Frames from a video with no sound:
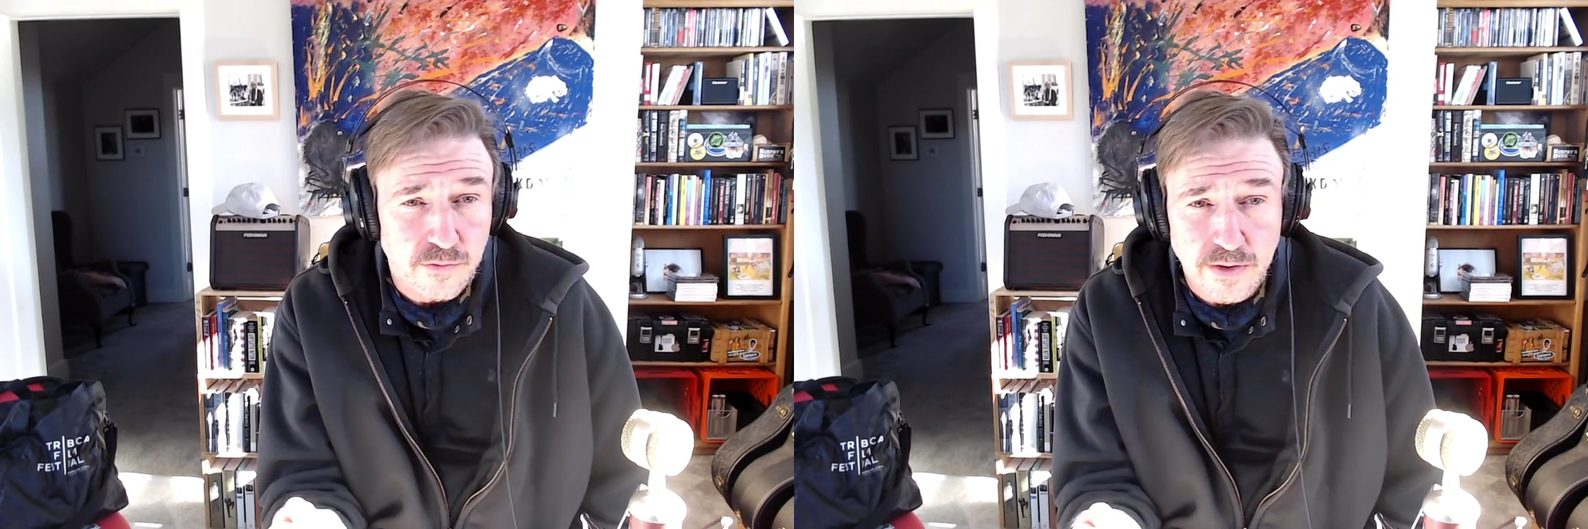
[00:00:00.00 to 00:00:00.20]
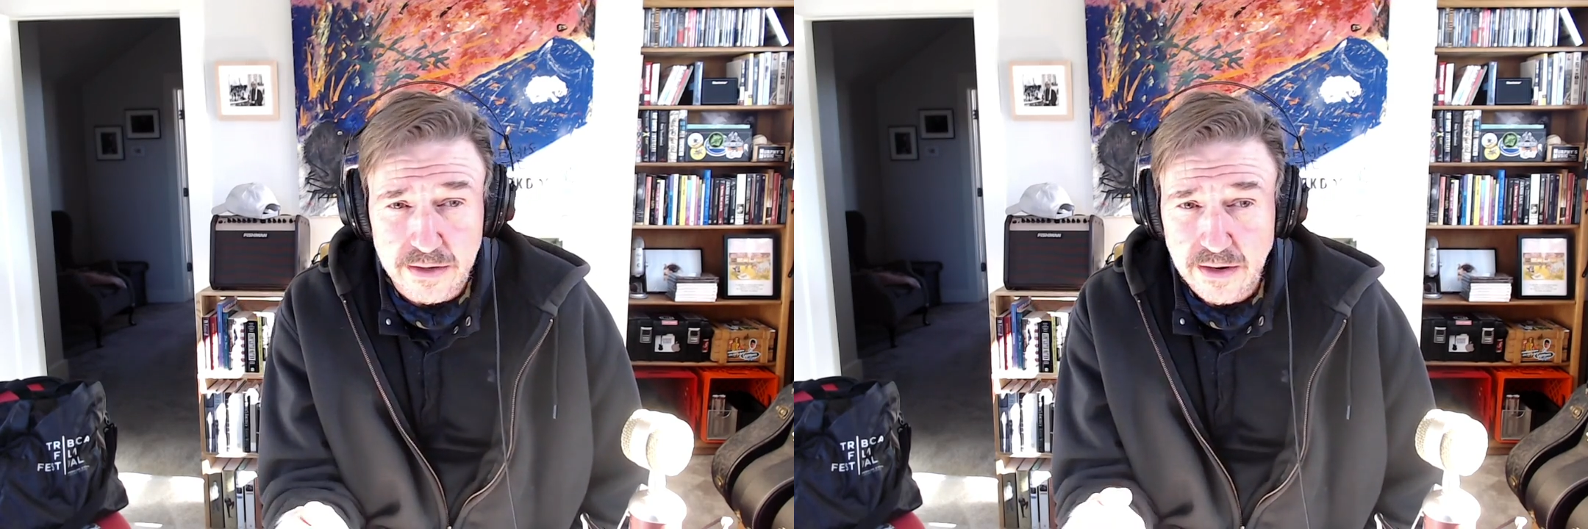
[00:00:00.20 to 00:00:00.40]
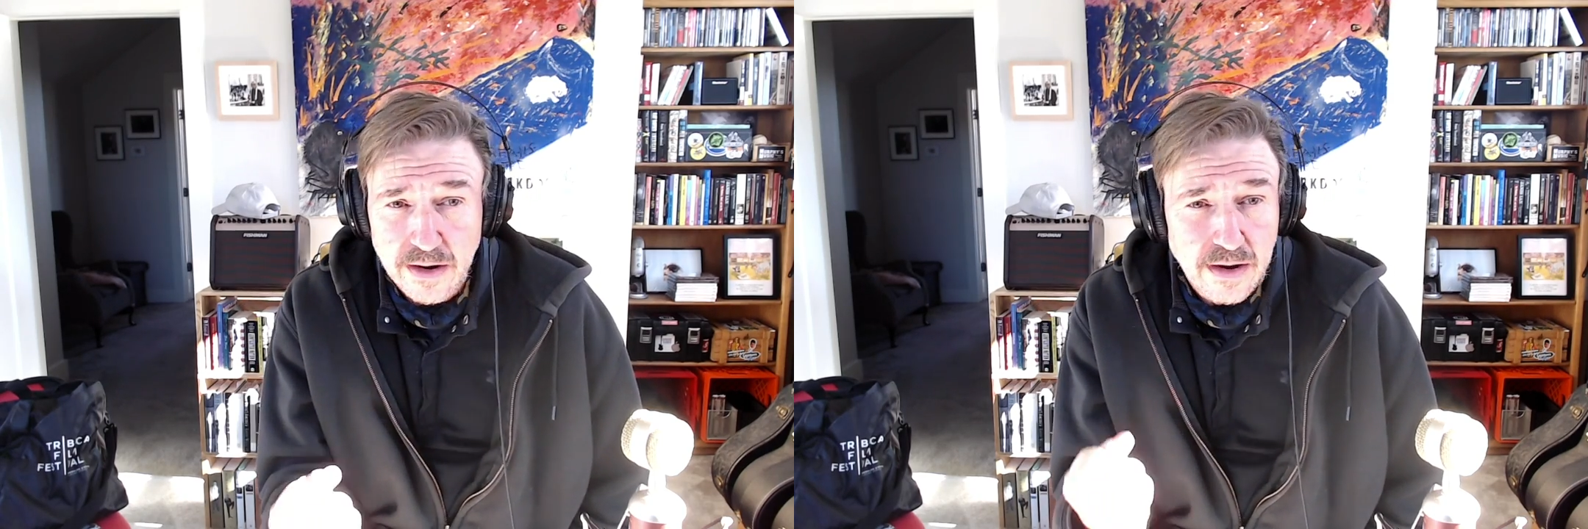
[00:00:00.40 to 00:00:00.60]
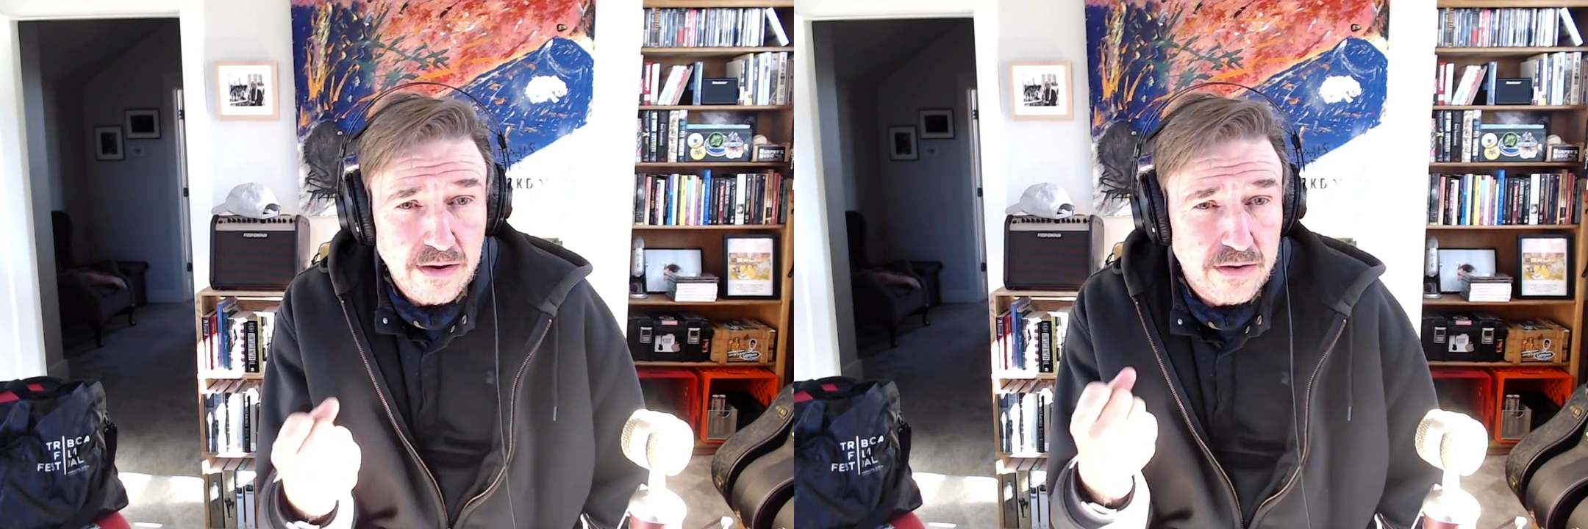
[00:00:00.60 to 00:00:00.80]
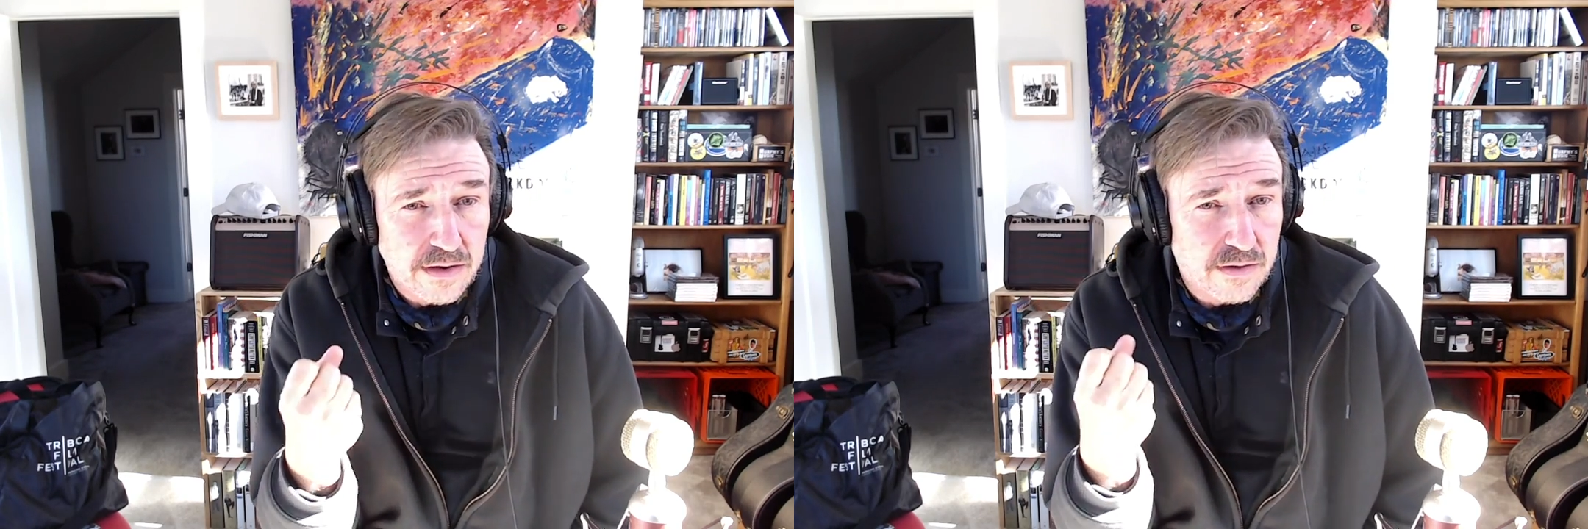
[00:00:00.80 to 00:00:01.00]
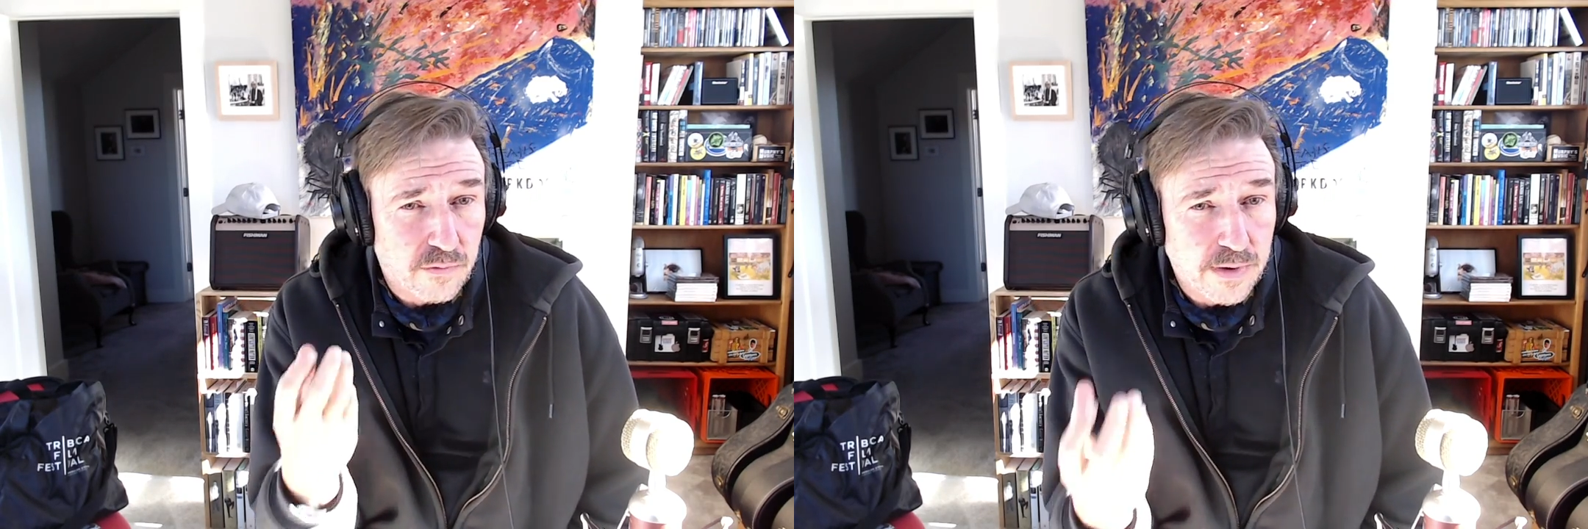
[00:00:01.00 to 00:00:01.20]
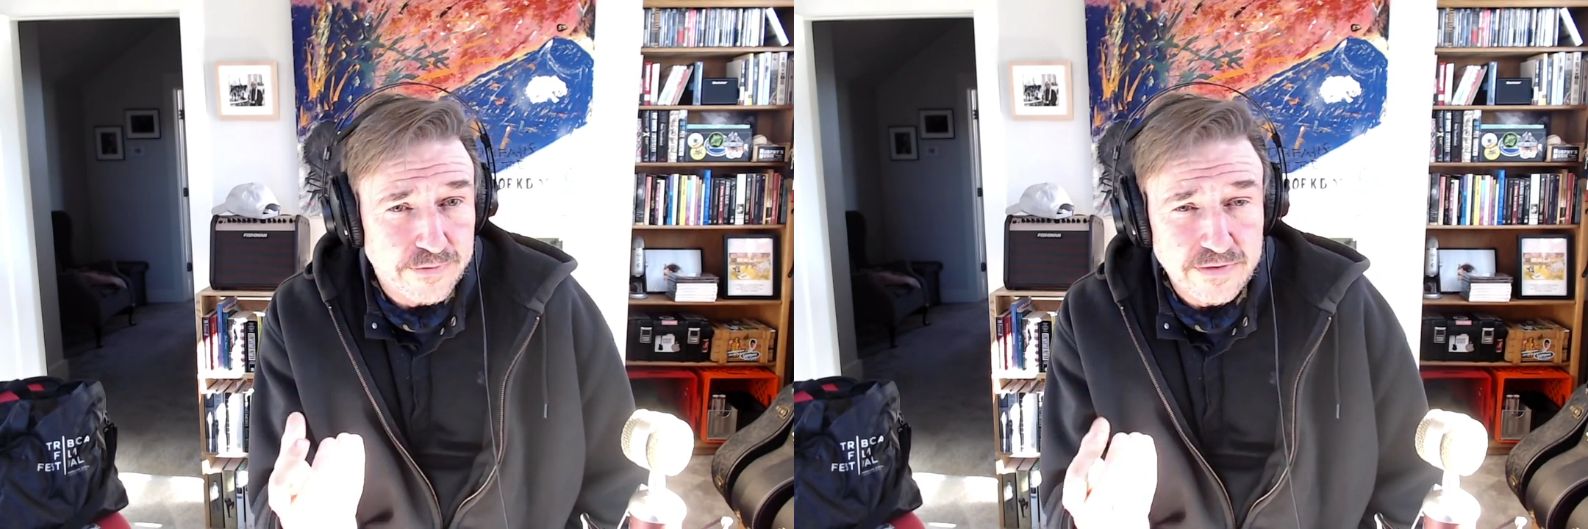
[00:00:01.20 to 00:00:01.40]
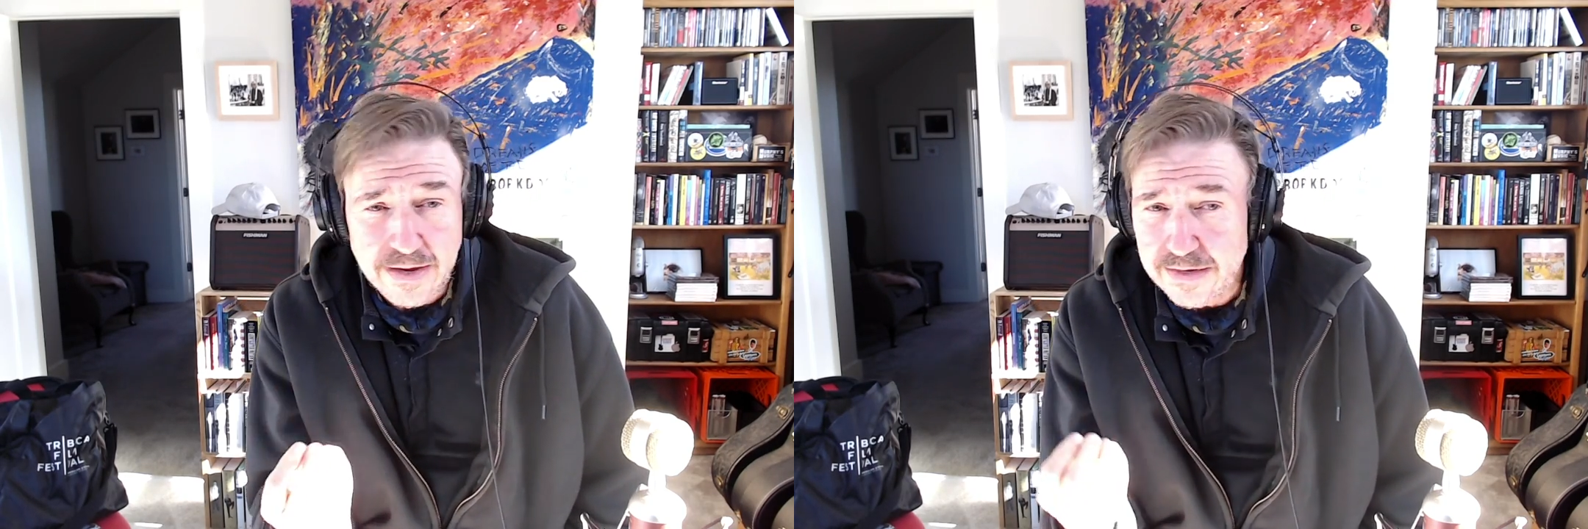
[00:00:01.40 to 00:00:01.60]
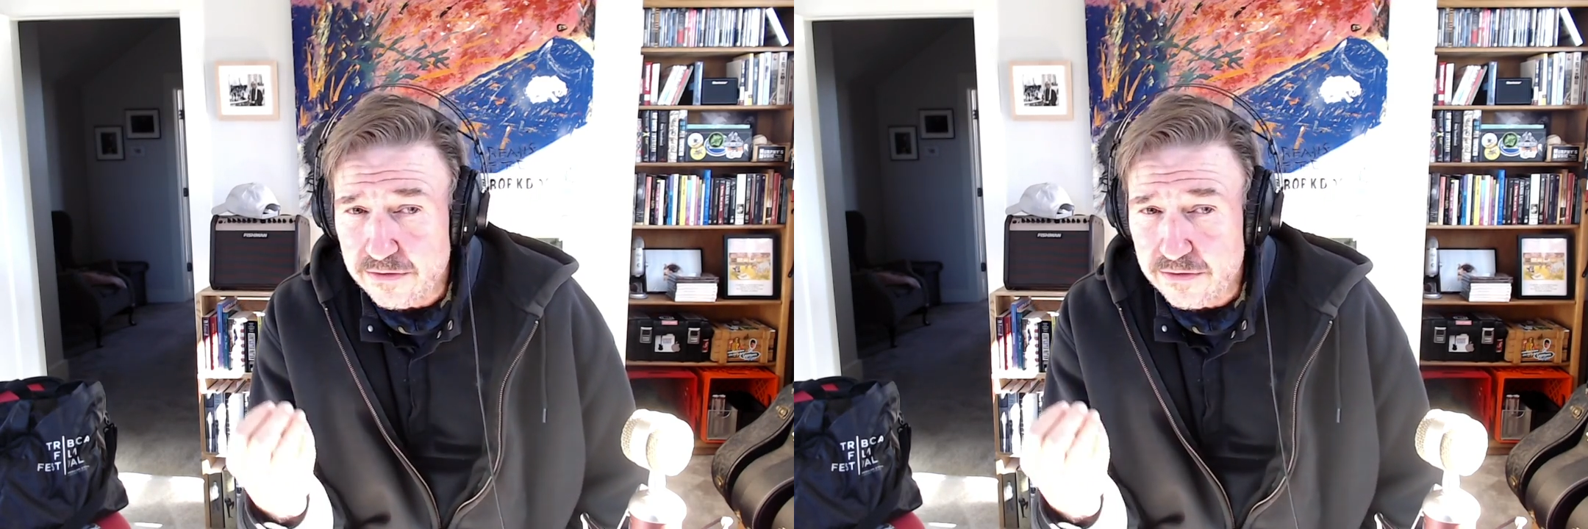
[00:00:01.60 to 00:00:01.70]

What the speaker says: website,